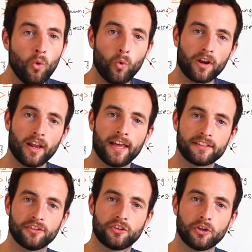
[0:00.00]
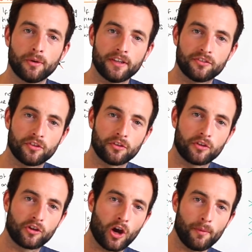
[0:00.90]
What I like to do is to
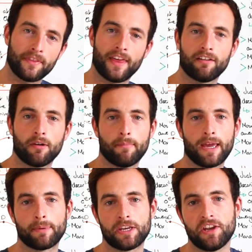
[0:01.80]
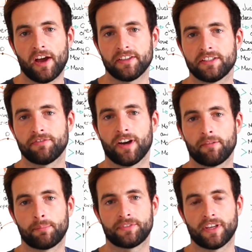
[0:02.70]
go in there at maybe
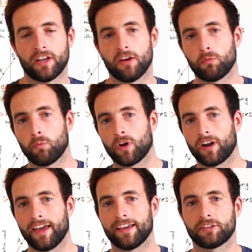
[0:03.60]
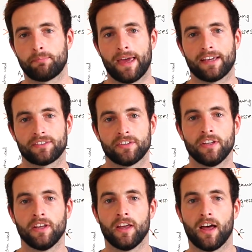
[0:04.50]
95% of what I expect
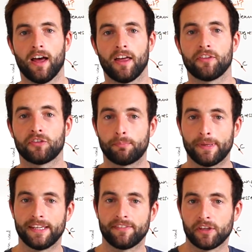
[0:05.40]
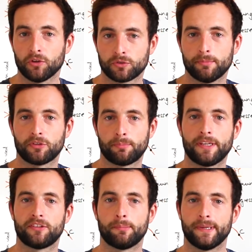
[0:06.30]
the ultimate
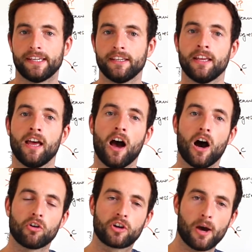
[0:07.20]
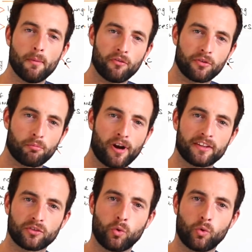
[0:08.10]
speed to be. I'll come off the brakes